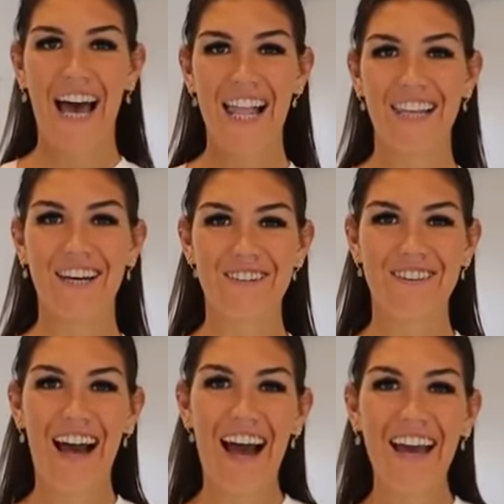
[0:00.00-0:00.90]
Hello
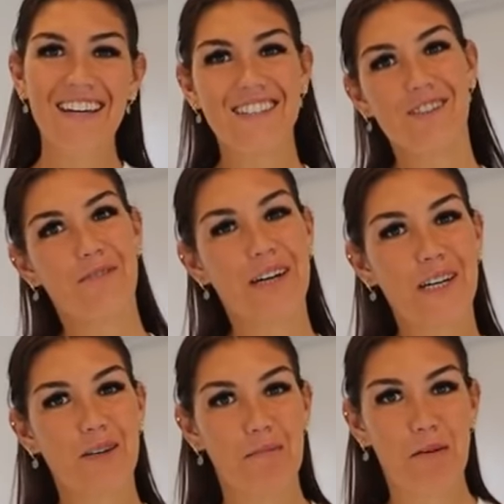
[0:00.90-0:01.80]
guys,
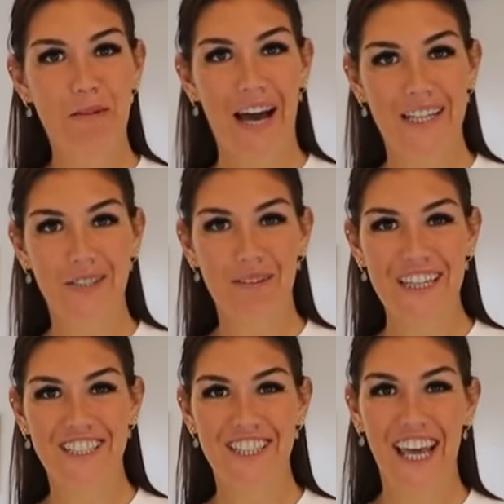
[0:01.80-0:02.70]
welcome back to
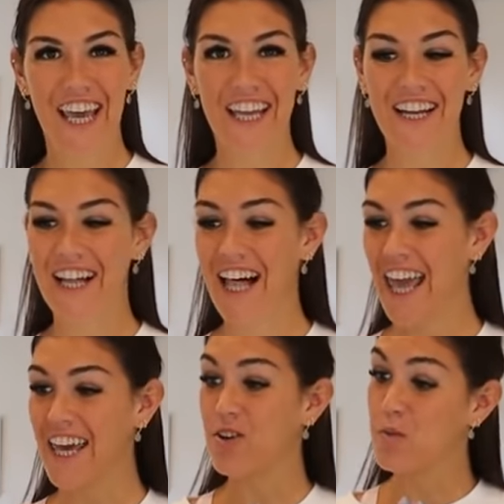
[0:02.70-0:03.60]
my channel
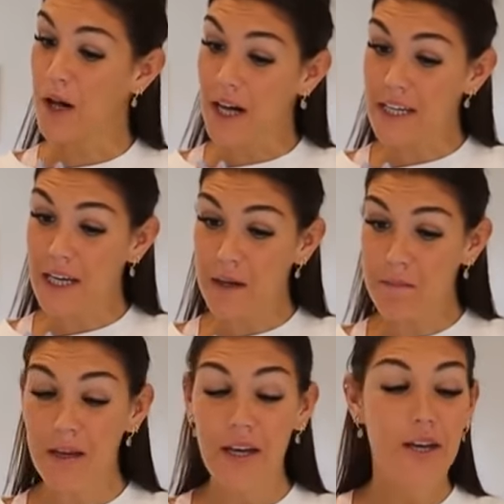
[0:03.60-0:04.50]
and
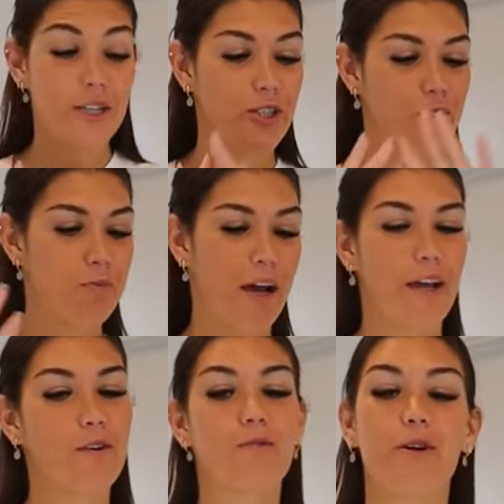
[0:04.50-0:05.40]
welcome to
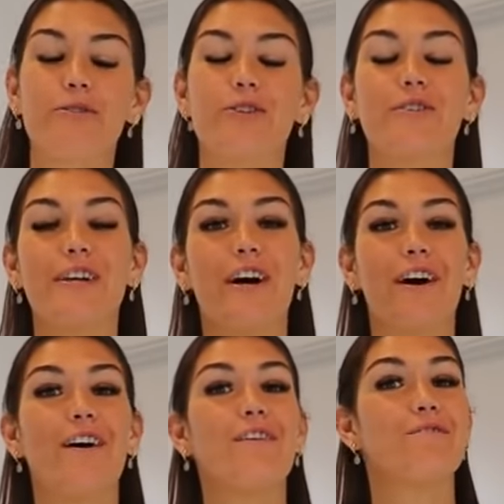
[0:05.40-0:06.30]
my grocery
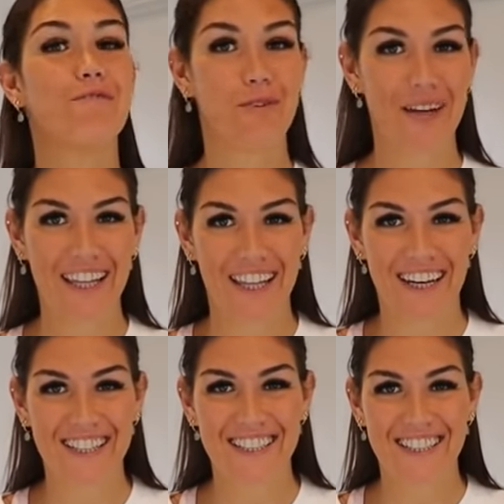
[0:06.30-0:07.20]
haul for weight
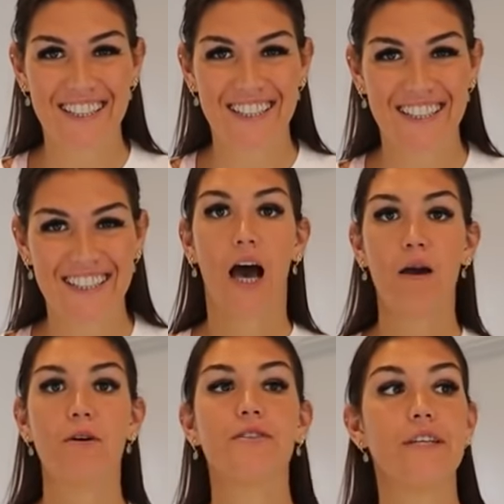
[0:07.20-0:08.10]
loss.
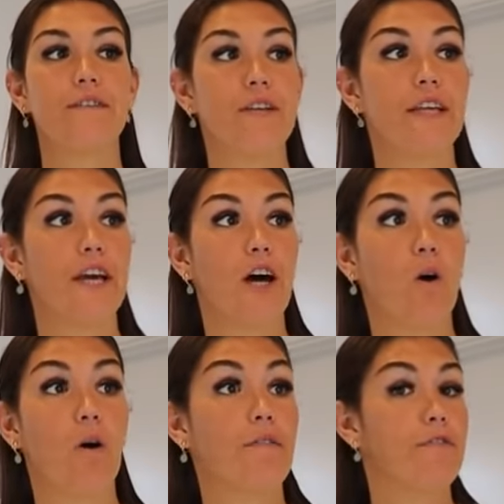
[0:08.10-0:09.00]
I posted a
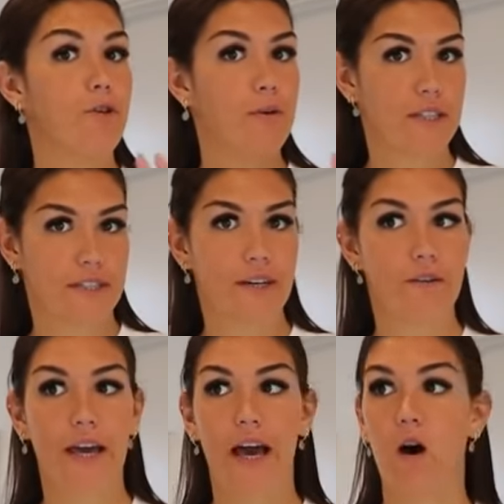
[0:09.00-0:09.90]
video a few weeks
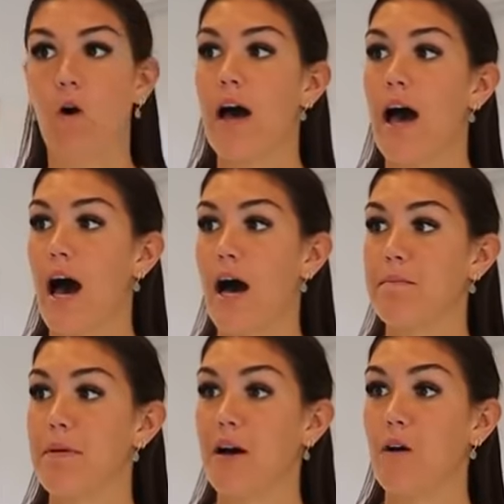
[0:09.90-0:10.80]
ago now
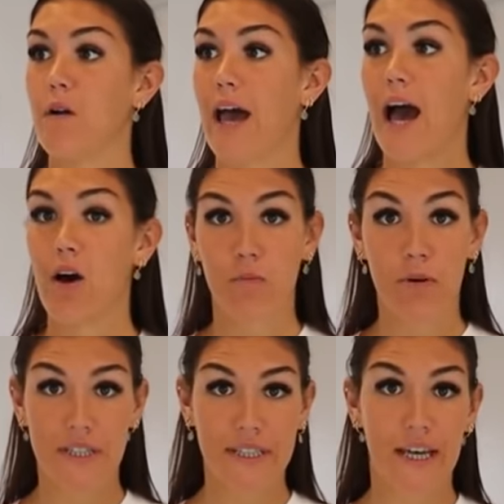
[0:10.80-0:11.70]
about how to
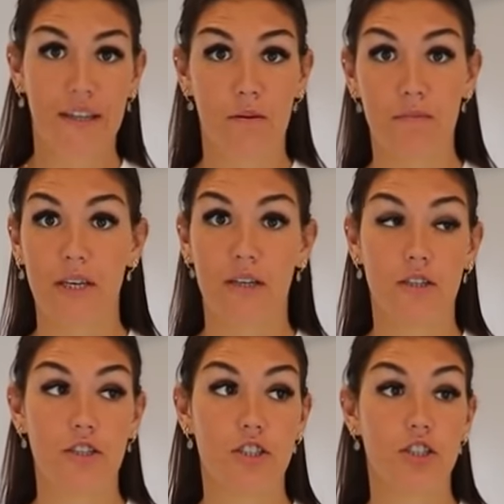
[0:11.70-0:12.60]
put together
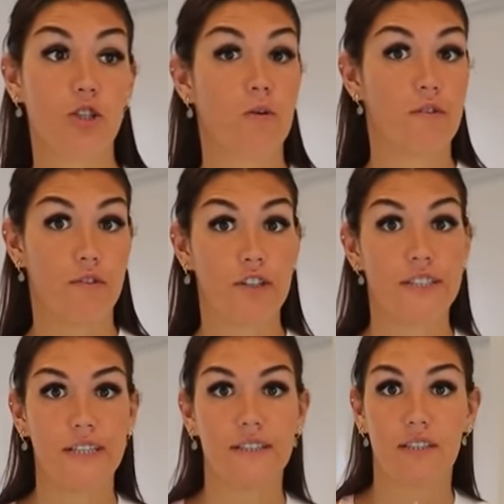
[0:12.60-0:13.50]
meals to reverse
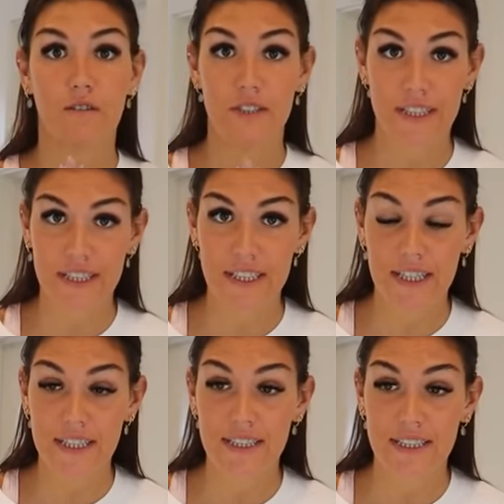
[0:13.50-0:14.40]
insulin
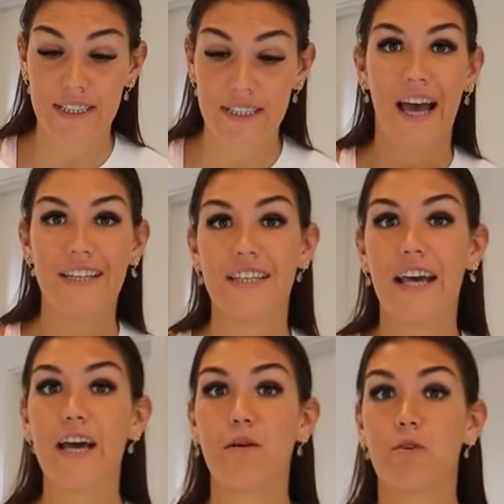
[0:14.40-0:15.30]
resistance. And
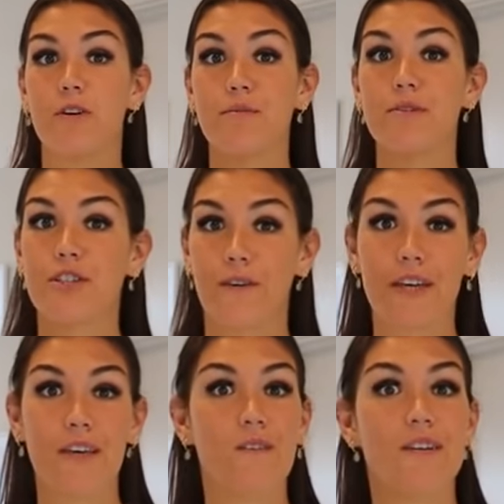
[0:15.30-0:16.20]
today I'm going to be
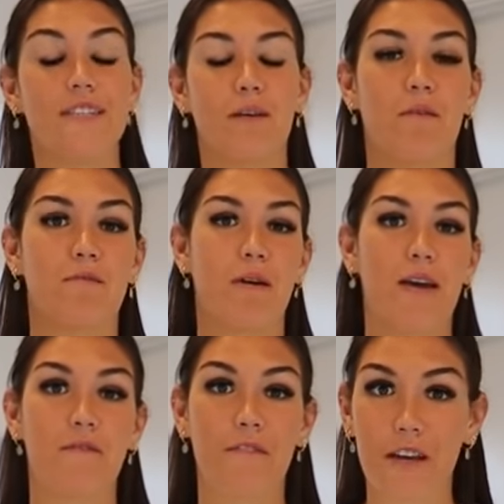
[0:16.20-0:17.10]
showing you some of
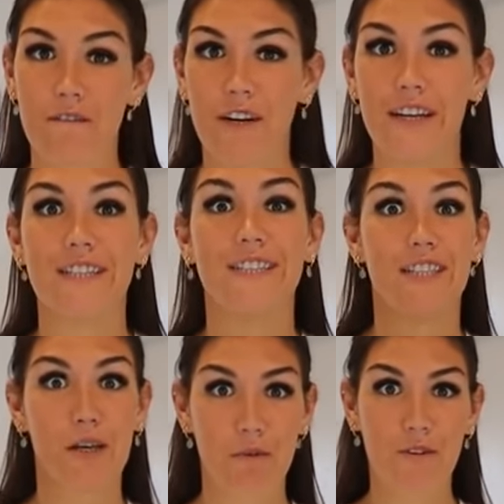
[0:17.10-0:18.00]
my favorite
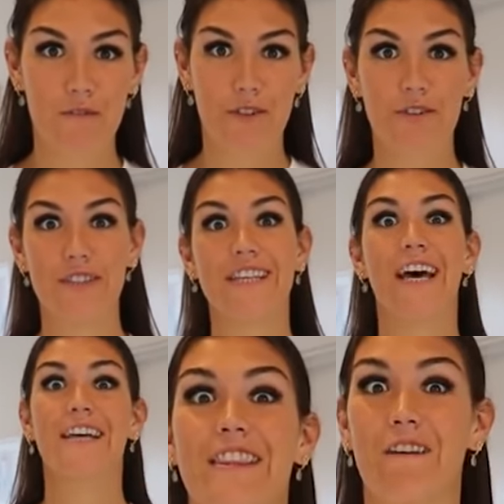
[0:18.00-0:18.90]
staple foods
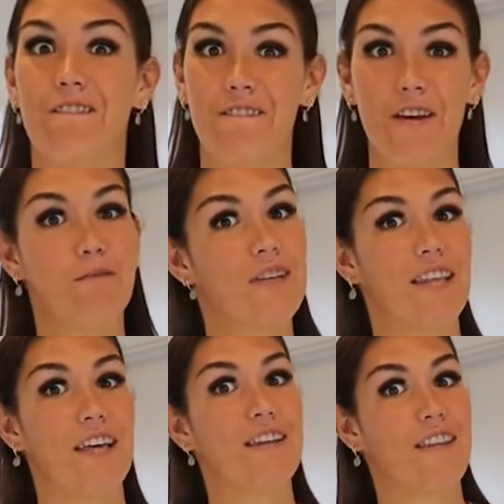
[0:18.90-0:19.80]
that fit
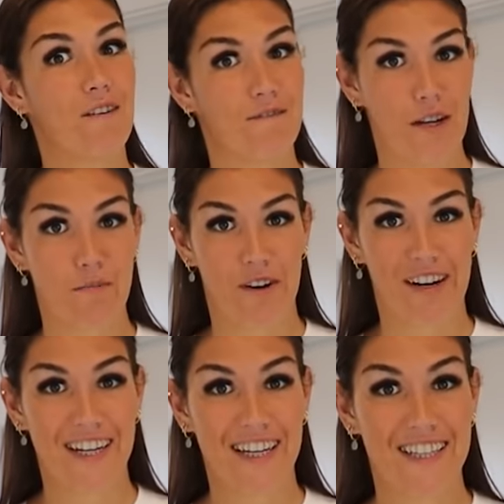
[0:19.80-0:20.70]
within that
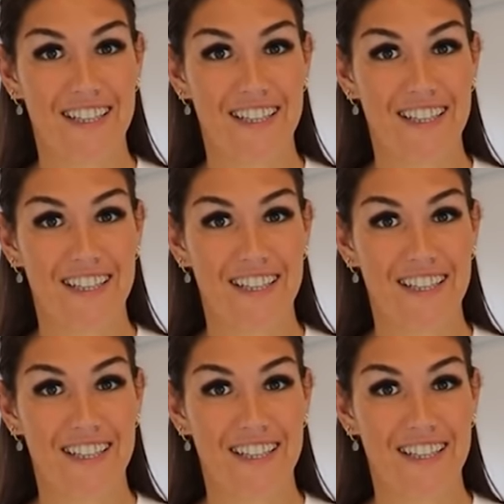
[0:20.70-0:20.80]
framework.